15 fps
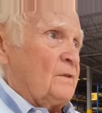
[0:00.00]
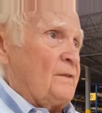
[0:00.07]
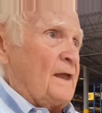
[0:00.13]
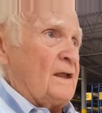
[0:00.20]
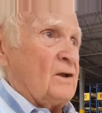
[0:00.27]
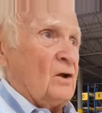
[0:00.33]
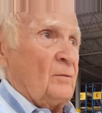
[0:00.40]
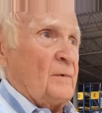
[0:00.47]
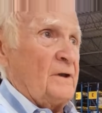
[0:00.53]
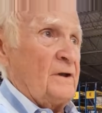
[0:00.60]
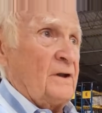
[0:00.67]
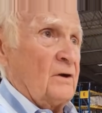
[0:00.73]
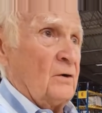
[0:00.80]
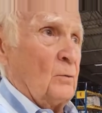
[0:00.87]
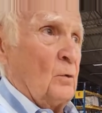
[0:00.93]
they come in
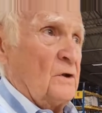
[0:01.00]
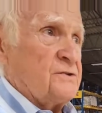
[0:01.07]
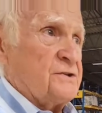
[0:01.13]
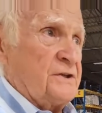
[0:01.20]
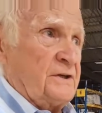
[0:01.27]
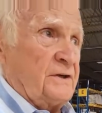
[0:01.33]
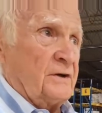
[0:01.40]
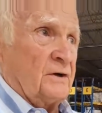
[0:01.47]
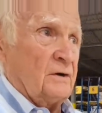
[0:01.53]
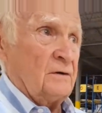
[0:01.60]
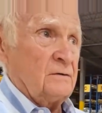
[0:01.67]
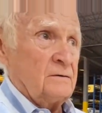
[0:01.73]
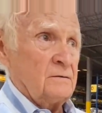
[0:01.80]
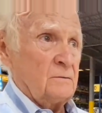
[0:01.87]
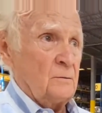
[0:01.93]
here once a year
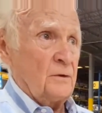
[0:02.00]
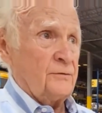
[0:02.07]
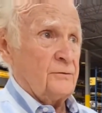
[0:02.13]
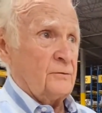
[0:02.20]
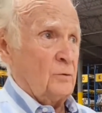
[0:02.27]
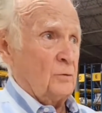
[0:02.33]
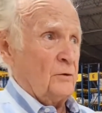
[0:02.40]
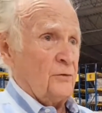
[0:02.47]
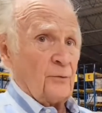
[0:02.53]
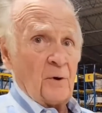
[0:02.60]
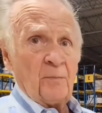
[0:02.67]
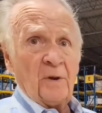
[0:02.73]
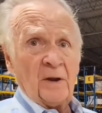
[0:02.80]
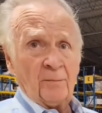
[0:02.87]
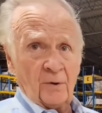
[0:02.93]
with 2 or 3
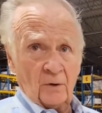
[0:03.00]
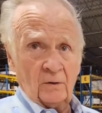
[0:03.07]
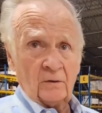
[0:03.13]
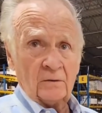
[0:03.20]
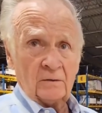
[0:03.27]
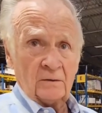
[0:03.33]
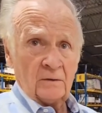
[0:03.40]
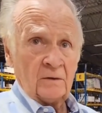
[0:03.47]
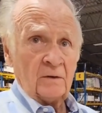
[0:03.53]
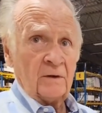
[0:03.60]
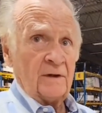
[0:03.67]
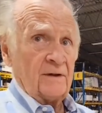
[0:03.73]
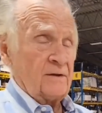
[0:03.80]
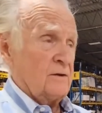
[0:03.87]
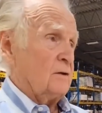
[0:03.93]
people,
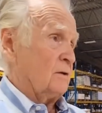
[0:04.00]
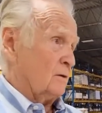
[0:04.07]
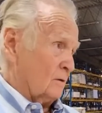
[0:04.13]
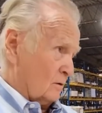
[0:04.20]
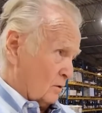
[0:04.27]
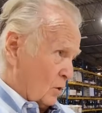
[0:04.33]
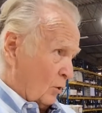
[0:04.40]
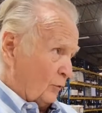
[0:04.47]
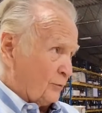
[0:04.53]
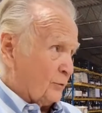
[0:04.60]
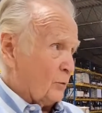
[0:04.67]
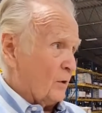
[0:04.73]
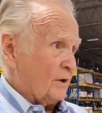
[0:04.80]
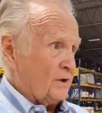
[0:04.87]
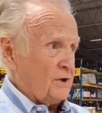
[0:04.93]
go
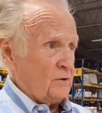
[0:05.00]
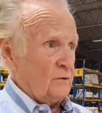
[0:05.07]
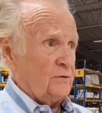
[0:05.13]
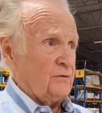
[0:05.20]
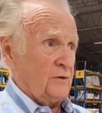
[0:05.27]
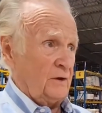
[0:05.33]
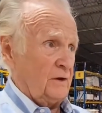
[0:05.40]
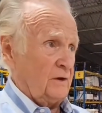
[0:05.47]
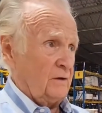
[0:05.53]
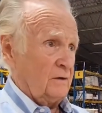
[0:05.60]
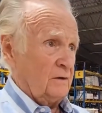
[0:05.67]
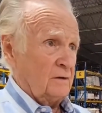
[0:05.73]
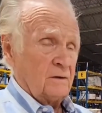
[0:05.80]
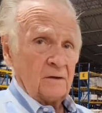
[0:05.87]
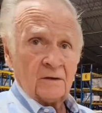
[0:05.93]
through our QC,
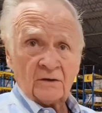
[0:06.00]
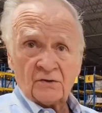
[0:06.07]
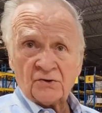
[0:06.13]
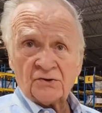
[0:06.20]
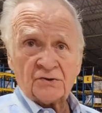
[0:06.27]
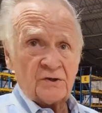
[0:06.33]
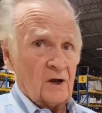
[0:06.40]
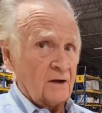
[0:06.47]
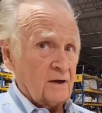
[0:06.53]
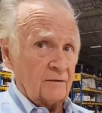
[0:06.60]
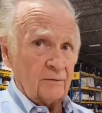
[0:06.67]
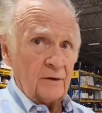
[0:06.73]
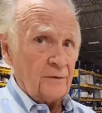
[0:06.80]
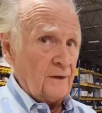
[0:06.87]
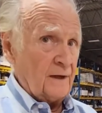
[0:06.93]
check
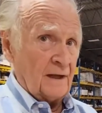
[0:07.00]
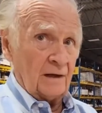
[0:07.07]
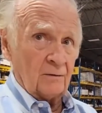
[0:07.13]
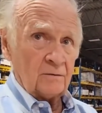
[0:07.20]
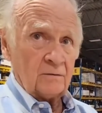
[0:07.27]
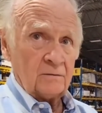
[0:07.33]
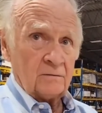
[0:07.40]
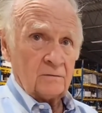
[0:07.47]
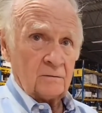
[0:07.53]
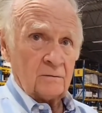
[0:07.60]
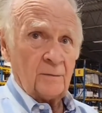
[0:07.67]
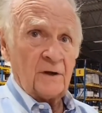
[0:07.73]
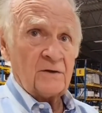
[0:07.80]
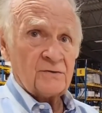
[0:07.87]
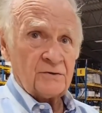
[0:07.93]
everything out,
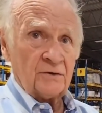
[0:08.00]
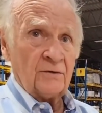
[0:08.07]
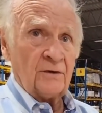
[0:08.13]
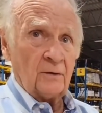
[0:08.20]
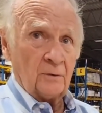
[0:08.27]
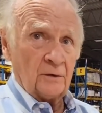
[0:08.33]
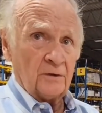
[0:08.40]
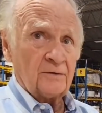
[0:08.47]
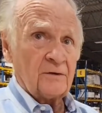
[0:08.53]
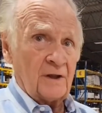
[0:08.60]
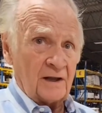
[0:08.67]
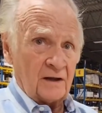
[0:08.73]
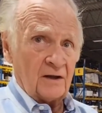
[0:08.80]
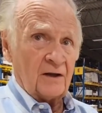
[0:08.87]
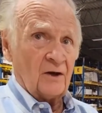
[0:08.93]
make sure that we're
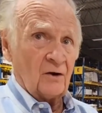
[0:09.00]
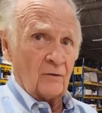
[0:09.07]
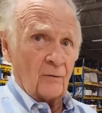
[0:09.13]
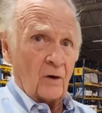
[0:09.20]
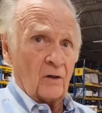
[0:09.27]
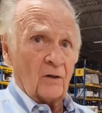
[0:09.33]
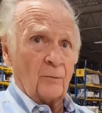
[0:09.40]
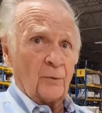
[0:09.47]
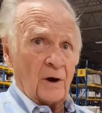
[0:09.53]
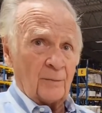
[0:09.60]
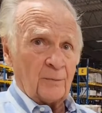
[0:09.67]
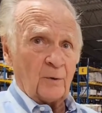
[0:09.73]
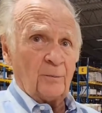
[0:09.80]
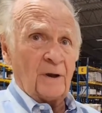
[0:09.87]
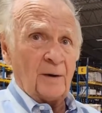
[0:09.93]
taking care of all the
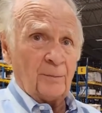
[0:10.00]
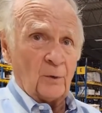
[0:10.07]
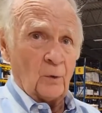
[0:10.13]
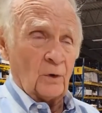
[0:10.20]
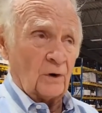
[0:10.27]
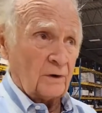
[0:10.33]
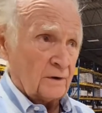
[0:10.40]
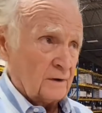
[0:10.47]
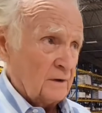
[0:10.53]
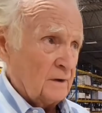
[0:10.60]
proper paperwork.